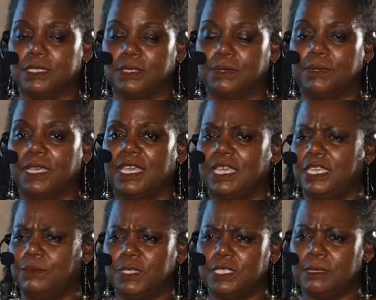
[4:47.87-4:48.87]
So he
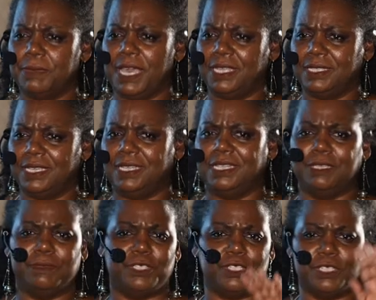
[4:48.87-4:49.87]
wasn't a bad kid. He
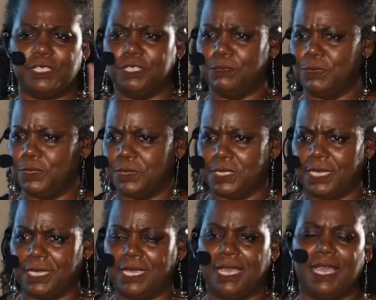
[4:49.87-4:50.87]
was just into
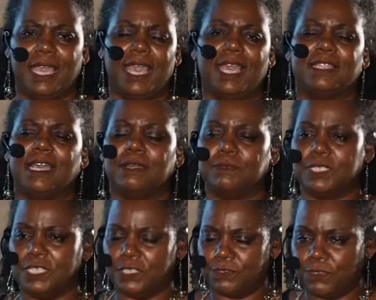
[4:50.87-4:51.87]
music and that was
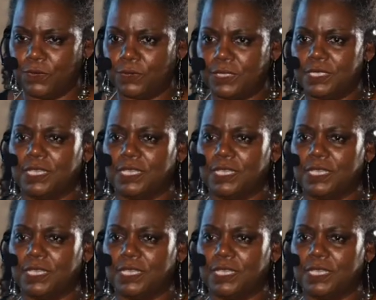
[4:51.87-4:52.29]
his focus.